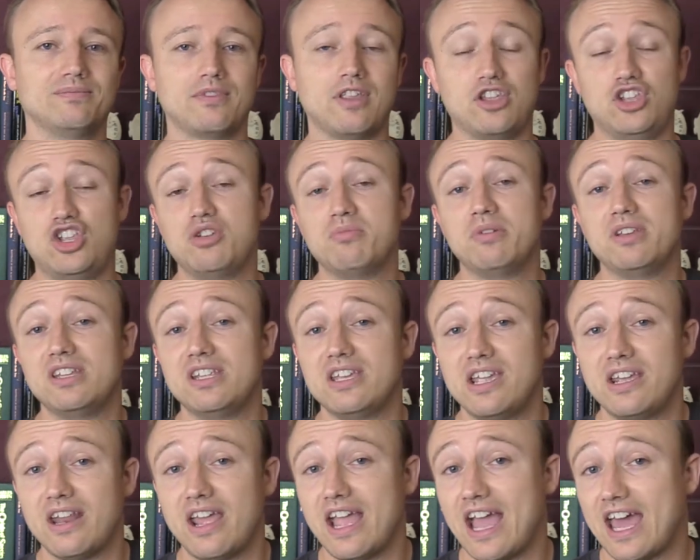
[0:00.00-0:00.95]
the human
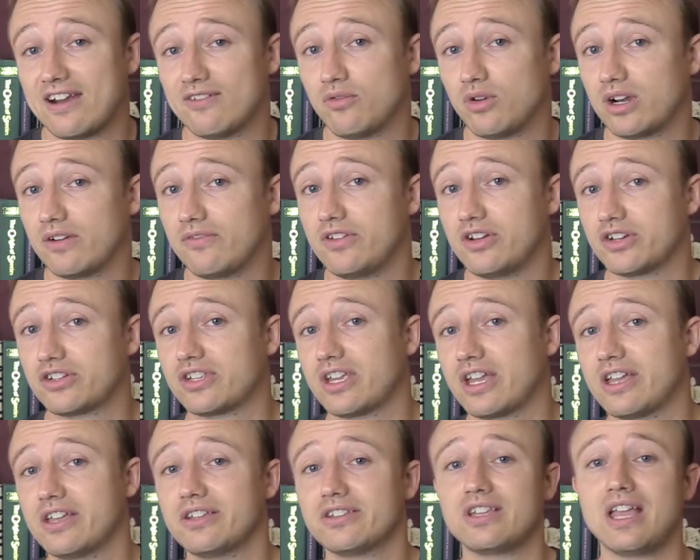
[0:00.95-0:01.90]
DNA out of one of your
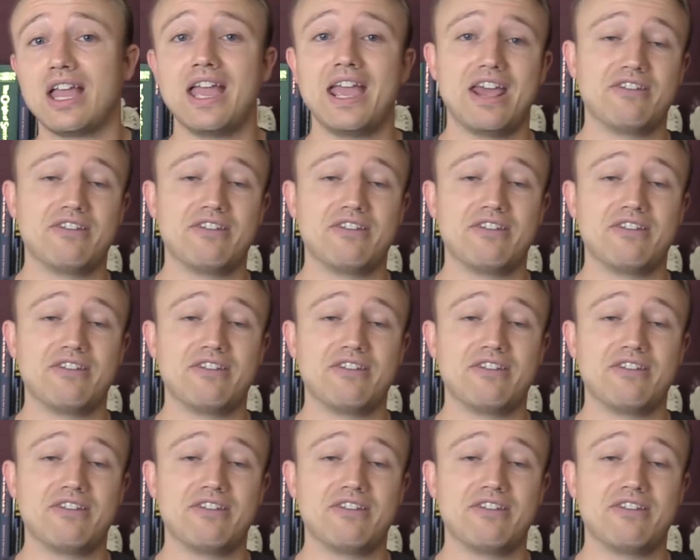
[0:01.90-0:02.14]
cells,